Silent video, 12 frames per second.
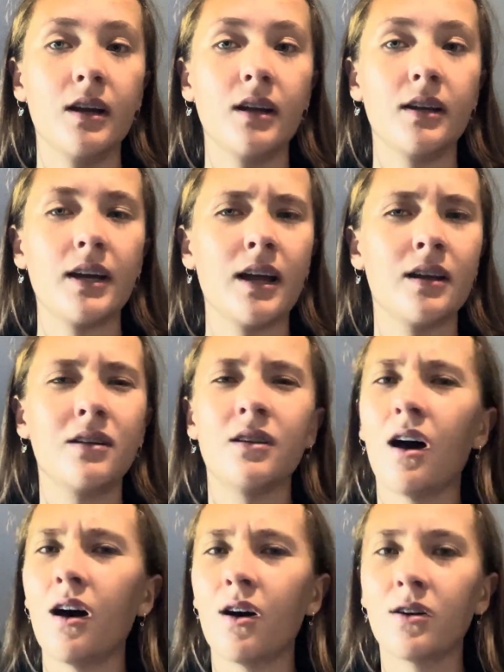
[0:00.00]
Yet,
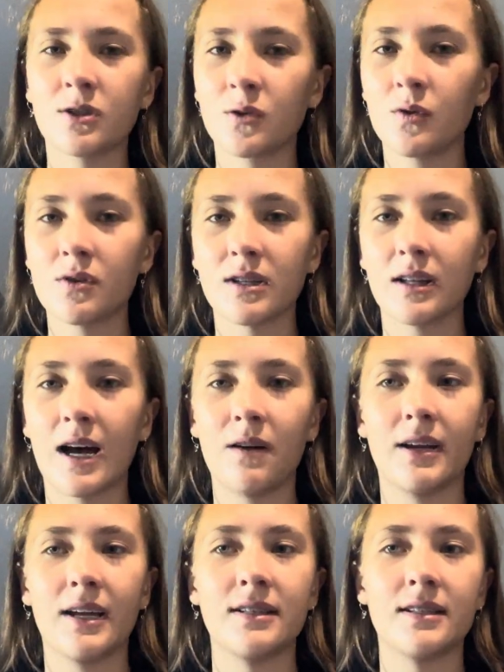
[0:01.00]
not all schools allow
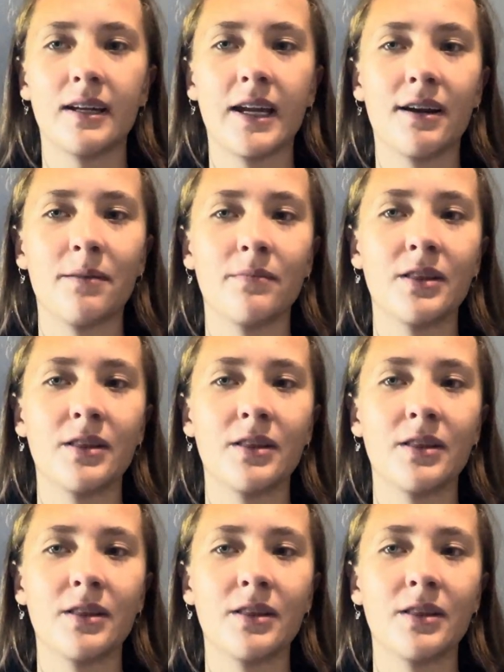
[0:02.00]
kids to carry